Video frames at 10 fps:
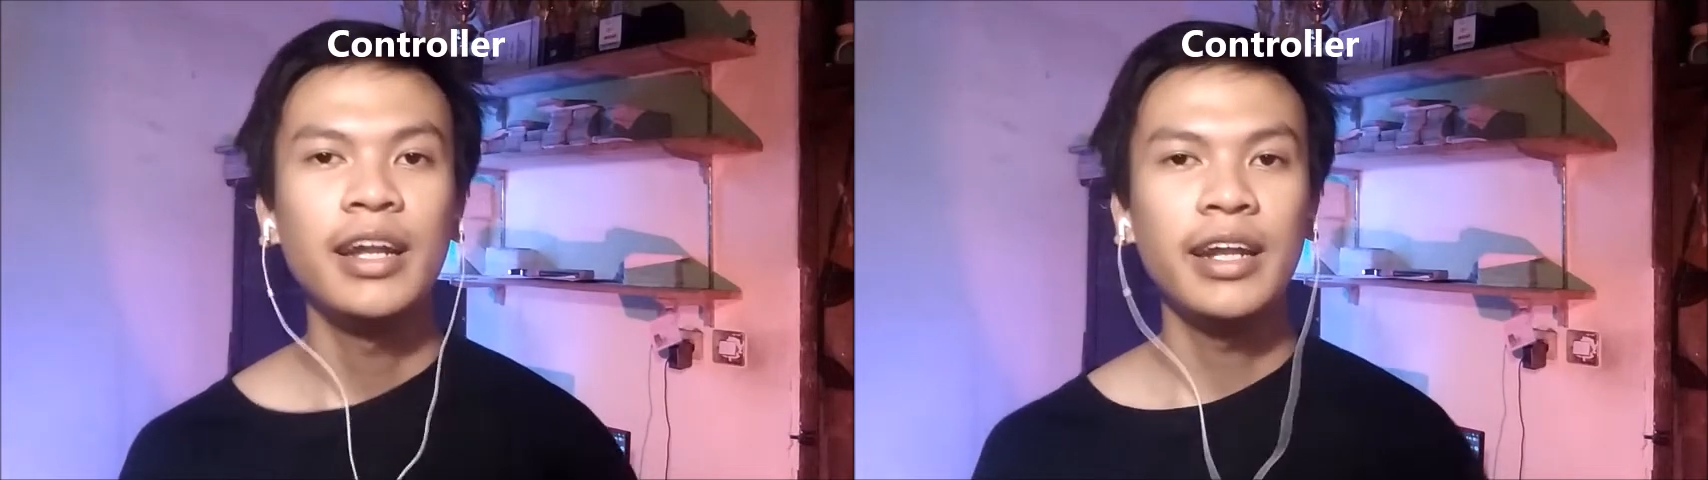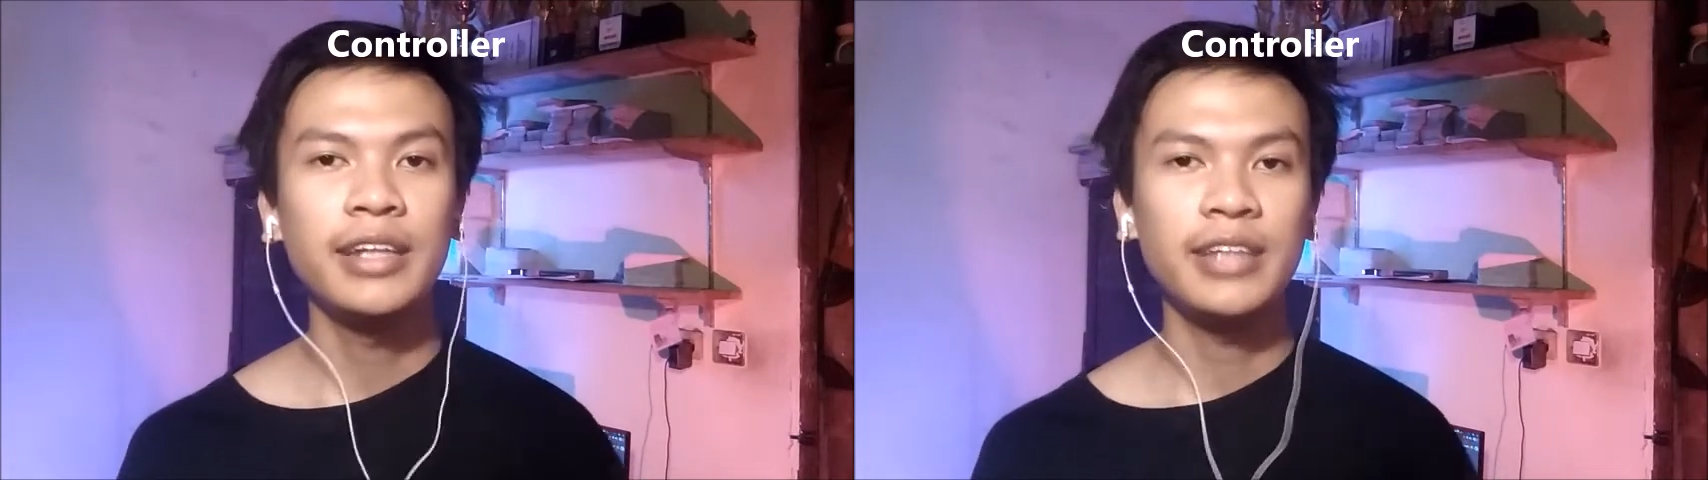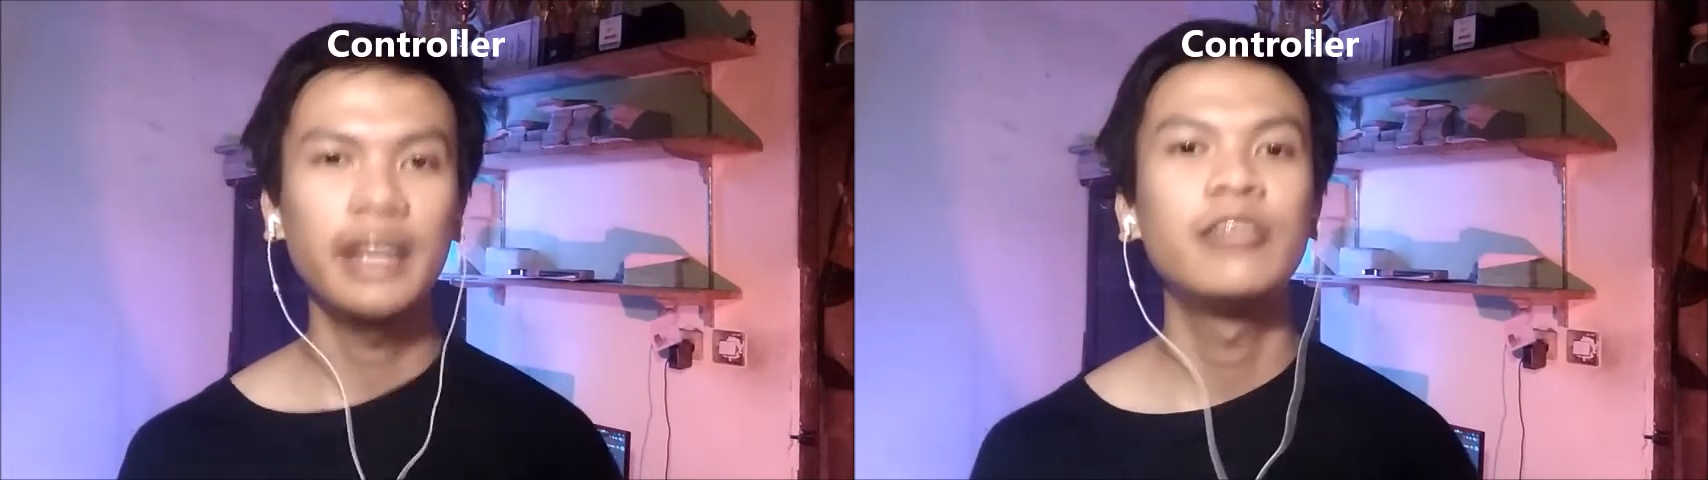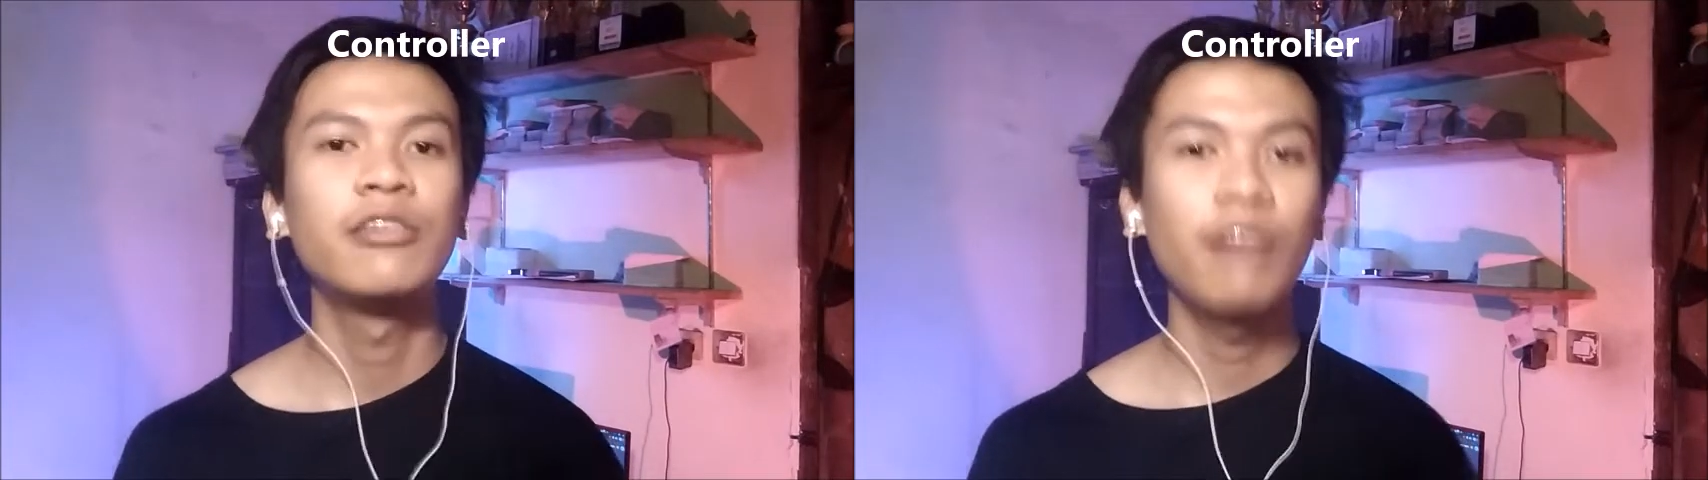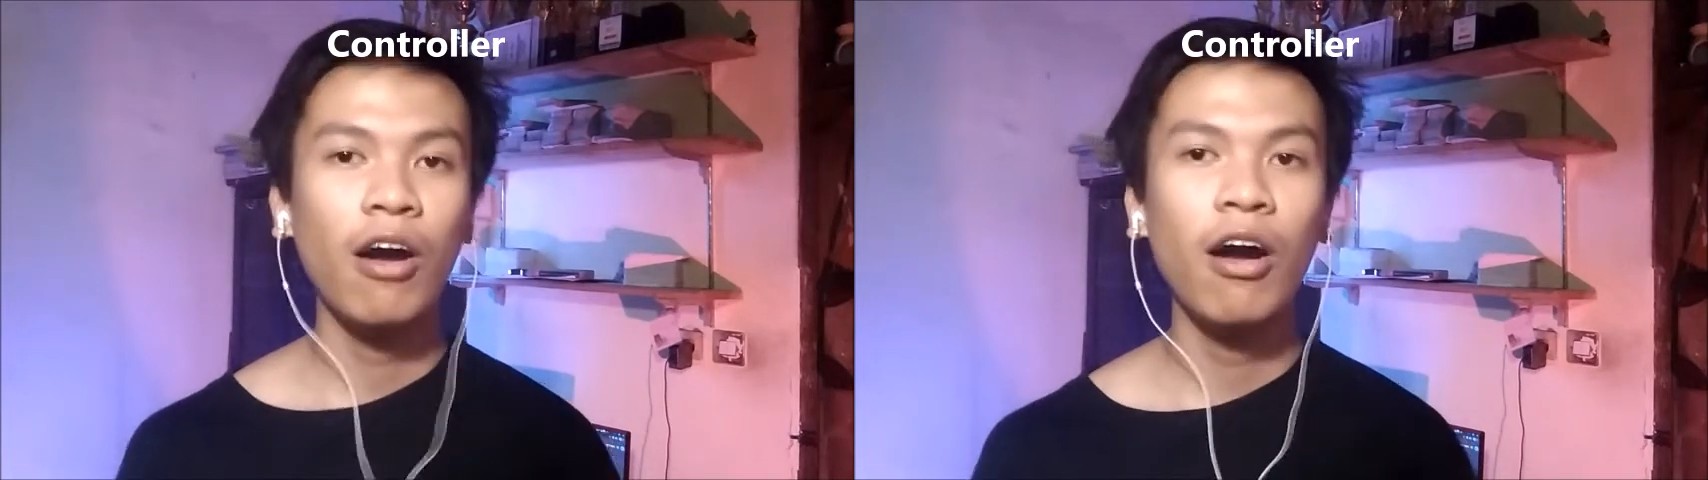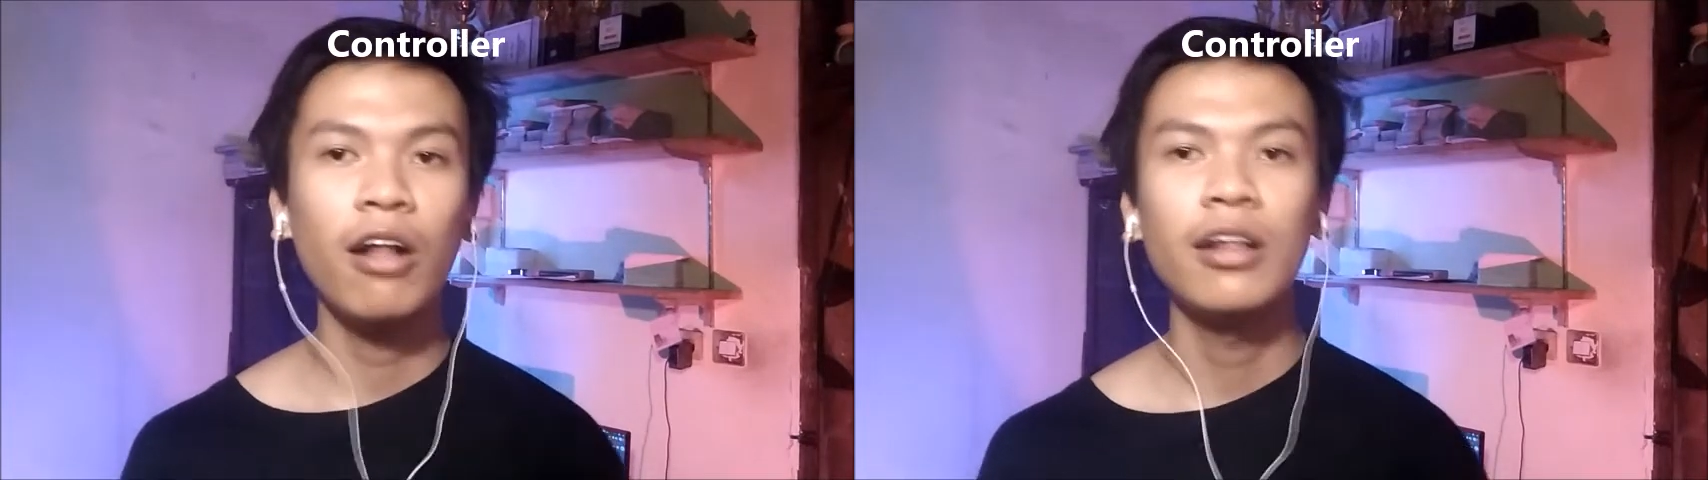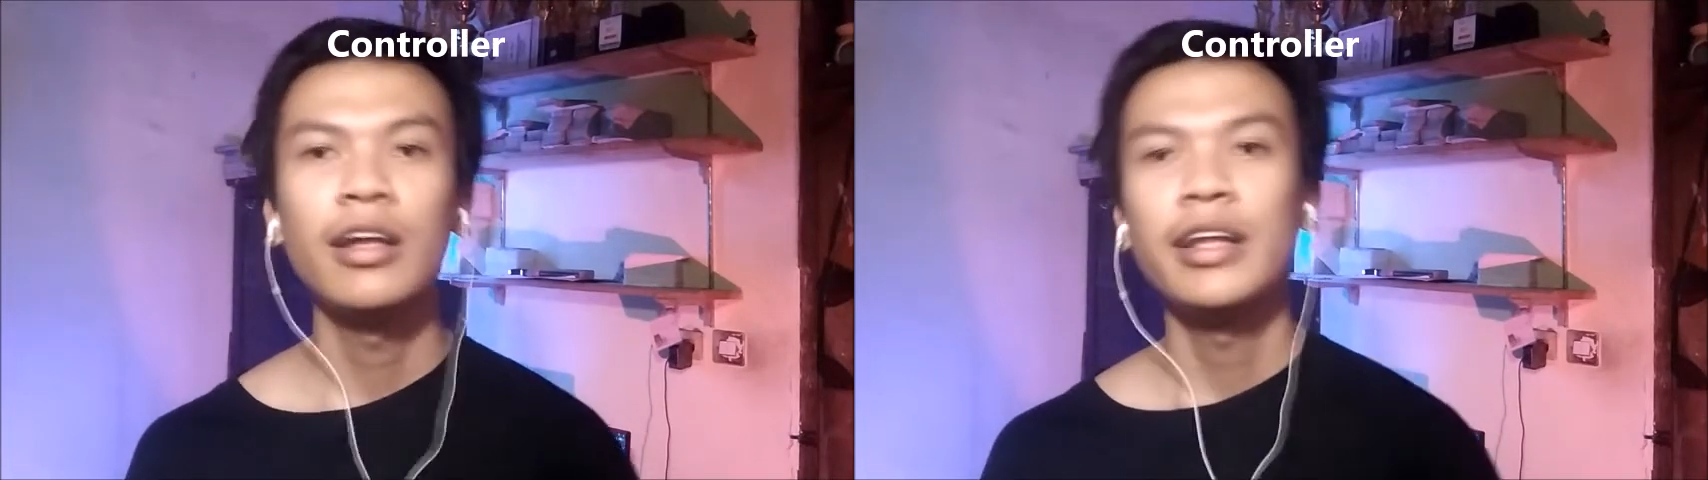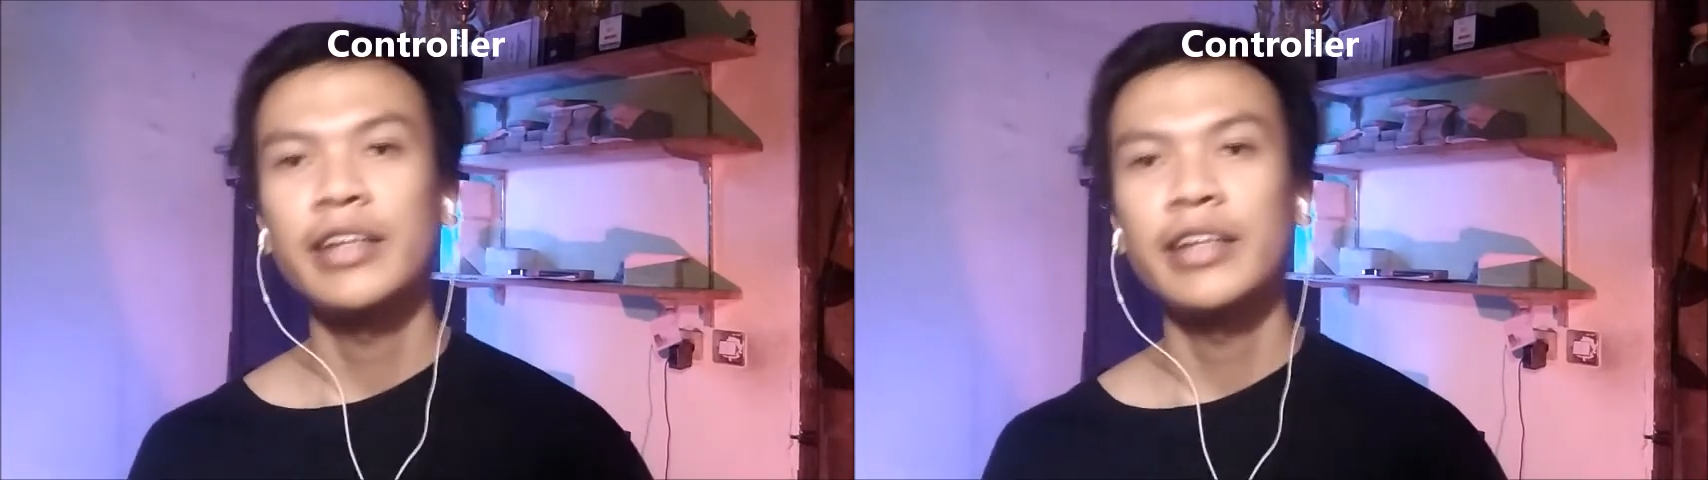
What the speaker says: They take the role,